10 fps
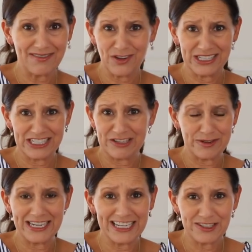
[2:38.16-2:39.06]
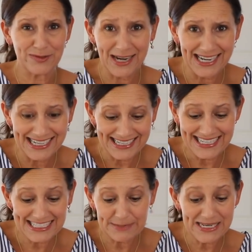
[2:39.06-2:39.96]
have all these ingredients, right?
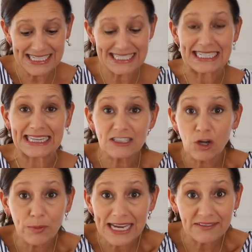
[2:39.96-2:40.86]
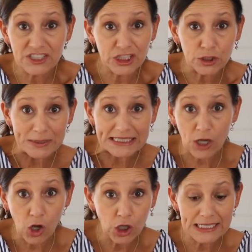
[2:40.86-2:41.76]
Easy peasy, that's all we have to do. It's
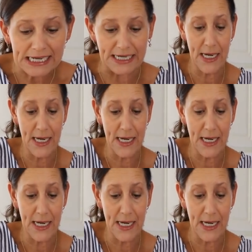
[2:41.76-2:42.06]
all done.